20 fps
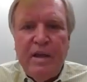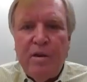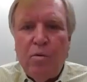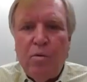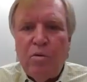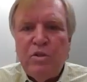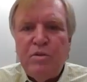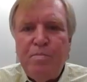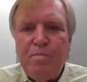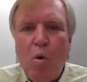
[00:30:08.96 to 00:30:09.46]
There
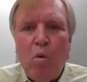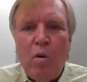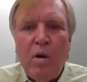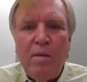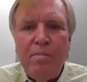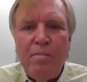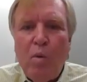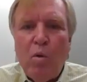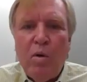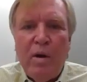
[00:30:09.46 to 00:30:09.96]
was more
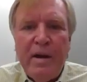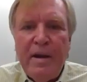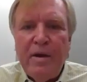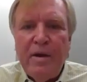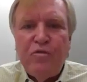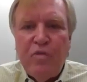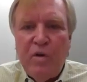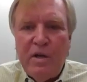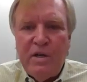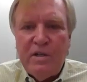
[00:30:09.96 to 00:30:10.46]
and more
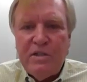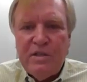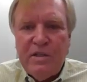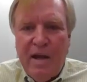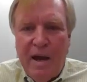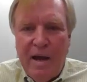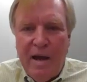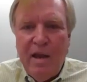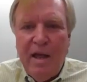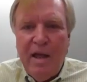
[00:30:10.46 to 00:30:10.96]
interest,
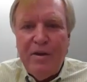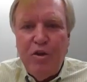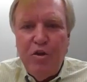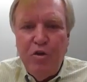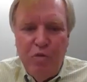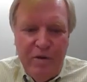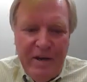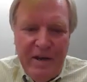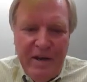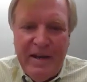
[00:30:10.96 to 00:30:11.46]
kind of like
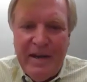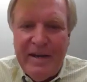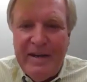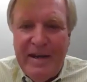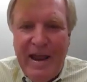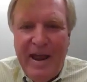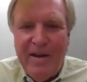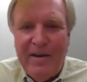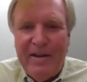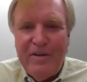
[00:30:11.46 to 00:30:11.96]
you digging
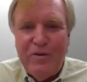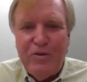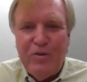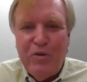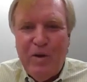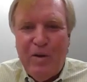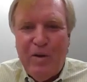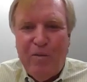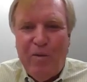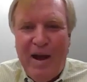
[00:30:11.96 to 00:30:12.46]
down
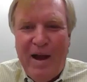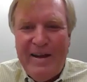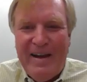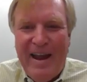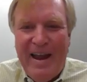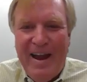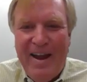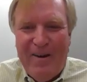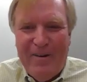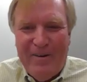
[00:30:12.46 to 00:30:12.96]
into it right
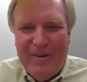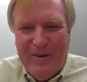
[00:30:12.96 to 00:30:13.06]
now.